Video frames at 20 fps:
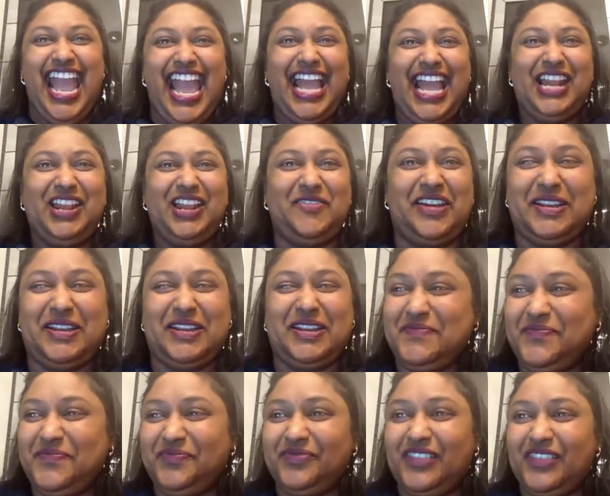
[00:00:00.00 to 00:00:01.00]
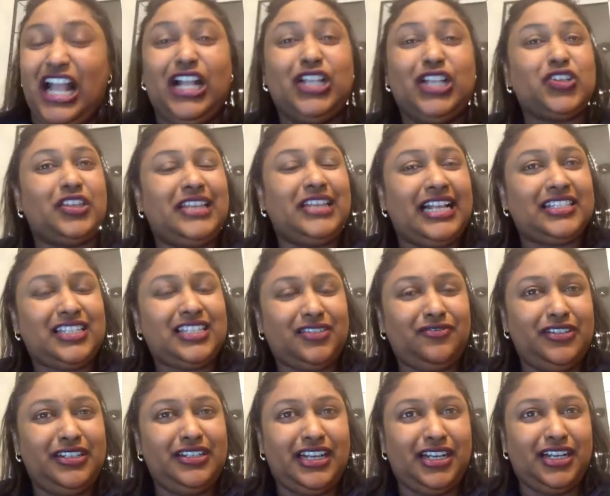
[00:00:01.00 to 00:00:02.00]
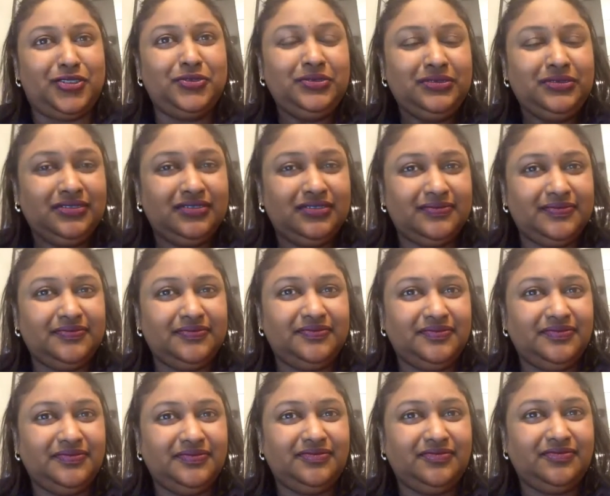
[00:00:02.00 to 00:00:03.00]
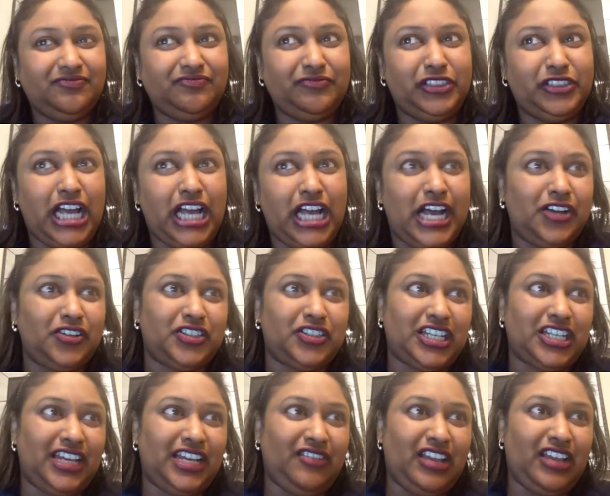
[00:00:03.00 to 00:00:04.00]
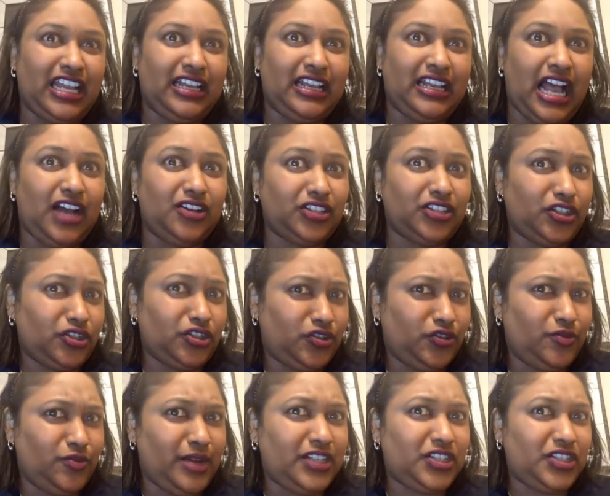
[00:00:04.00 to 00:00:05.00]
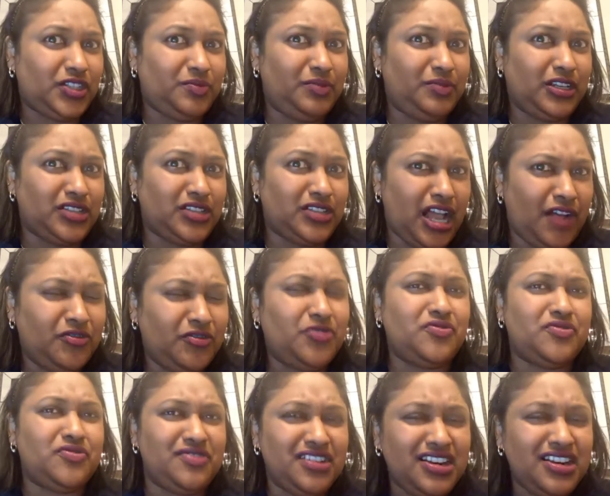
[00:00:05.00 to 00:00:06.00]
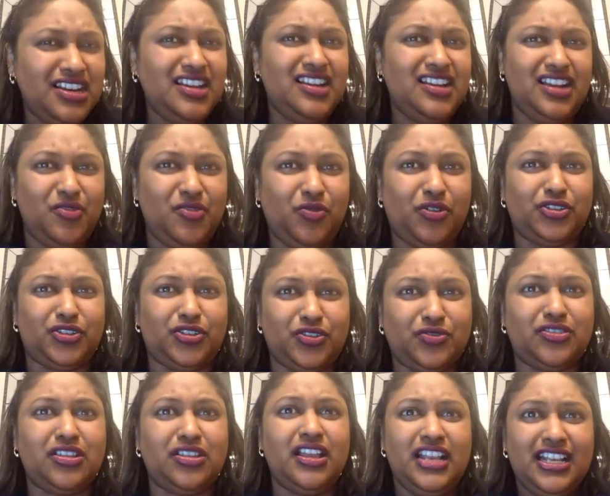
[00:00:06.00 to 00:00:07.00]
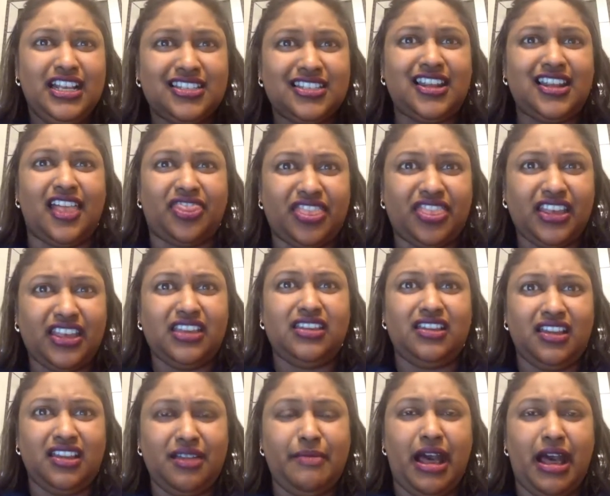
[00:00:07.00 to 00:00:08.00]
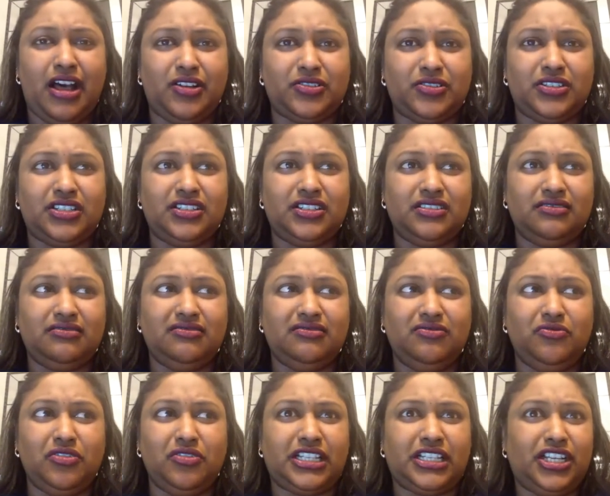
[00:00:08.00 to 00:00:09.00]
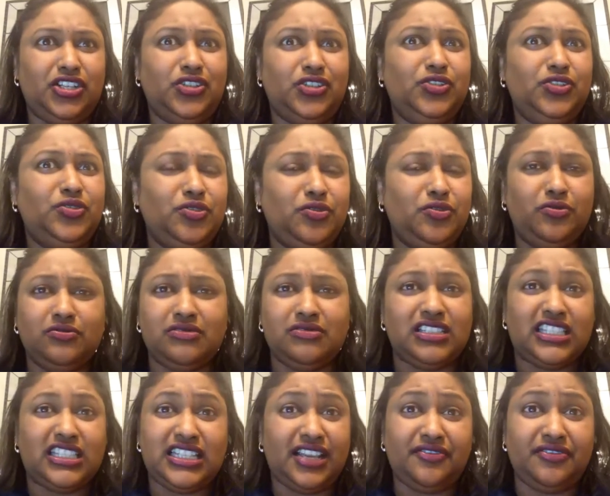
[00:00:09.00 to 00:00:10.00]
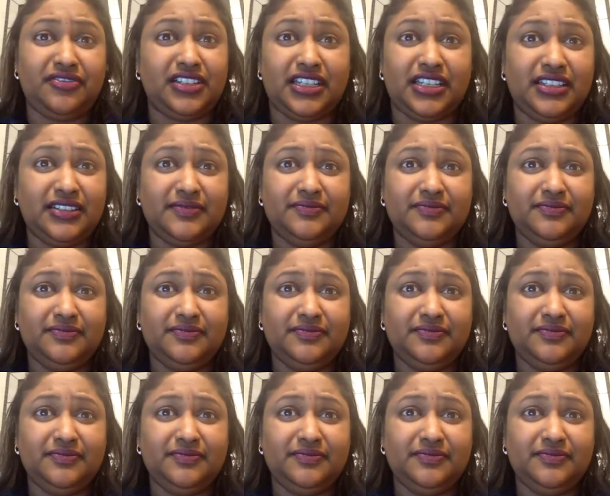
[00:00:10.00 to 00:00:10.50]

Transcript: Anyway, so that's it for now. Without giving out too much, because I would really want you to start thinking about what can you do safely?